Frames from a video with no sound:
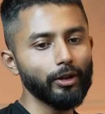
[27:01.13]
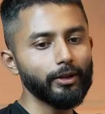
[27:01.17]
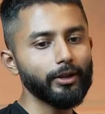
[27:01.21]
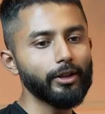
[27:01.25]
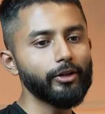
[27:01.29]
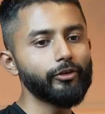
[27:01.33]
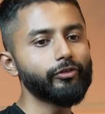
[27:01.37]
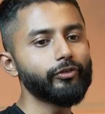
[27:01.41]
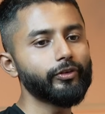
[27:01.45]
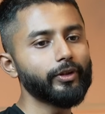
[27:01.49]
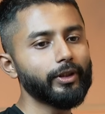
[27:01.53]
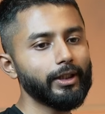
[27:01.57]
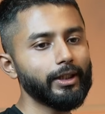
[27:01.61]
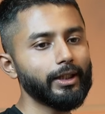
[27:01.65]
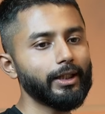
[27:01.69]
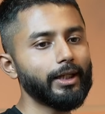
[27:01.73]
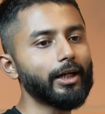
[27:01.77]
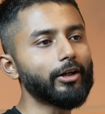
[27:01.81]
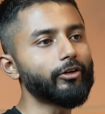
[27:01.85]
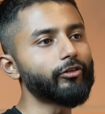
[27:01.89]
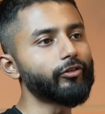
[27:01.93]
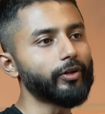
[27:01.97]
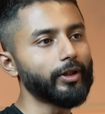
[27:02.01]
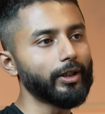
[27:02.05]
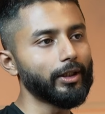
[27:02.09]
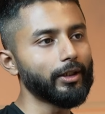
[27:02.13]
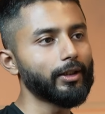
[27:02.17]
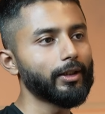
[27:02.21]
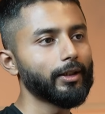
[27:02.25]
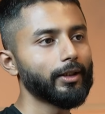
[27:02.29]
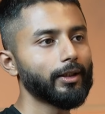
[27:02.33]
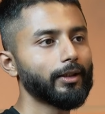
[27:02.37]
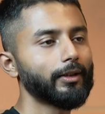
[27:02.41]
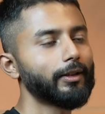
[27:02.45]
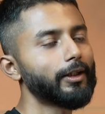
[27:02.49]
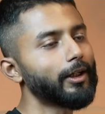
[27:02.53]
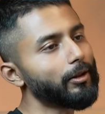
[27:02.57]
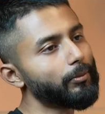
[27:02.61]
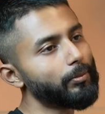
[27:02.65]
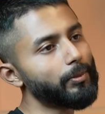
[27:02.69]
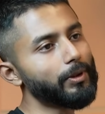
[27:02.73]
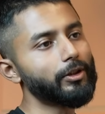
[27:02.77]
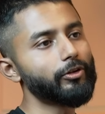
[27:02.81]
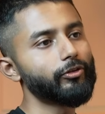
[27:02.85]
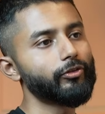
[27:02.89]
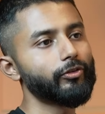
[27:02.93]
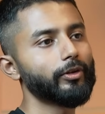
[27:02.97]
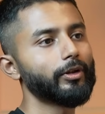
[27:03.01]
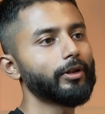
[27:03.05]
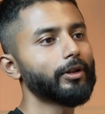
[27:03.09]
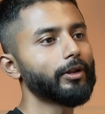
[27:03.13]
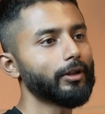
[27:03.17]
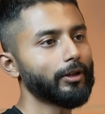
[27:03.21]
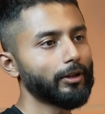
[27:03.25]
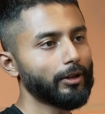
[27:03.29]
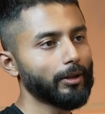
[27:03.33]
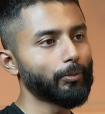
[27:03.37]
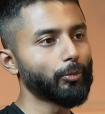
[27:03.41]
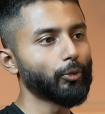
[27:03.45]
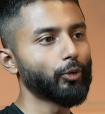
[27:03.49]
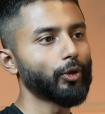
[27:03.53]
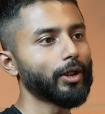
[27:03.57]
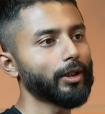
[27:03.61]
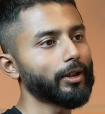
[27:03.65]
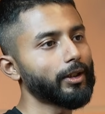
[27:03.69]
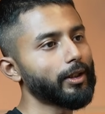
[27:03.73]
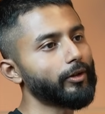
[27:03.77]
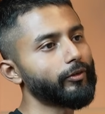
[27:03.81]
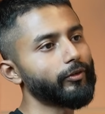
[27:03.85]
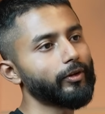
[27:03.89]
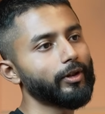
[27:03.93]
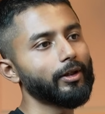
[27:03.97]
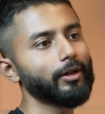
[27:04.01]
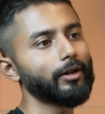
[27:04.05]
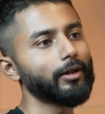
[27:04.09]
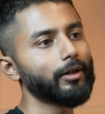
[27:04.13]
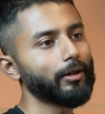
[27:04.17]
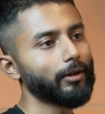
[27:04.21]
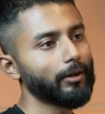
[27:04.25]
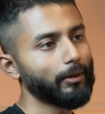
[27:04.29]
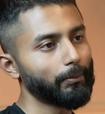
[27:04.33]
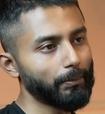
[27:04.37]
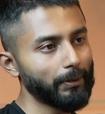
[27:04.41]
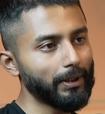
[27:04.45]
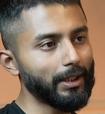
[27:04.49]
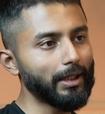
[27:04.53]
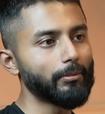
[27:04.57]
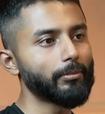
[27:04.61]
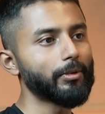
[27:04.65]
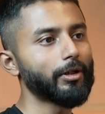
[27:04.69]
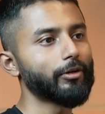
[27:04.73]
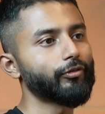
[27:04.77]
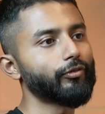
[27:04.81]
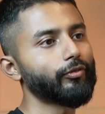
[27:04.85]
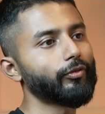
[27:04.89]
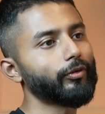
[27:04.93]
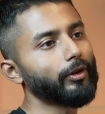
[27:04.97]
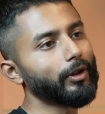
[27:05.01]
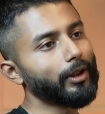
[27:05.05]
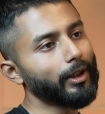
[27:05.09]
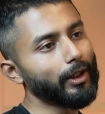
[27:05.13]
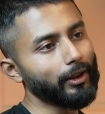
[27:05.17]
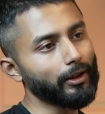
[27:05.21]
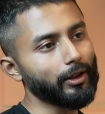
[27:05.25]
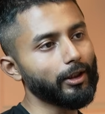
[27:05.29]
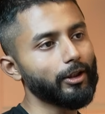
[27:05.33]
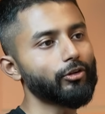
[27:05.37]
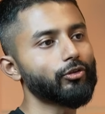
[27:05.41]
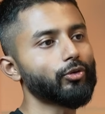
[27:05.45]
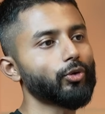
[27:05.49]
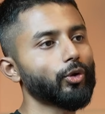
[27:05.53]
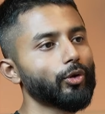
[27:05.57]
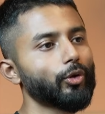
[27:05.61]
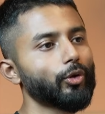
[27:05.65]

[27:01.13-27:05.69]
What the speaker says: these three gets hit, that means the product has a PMF at least on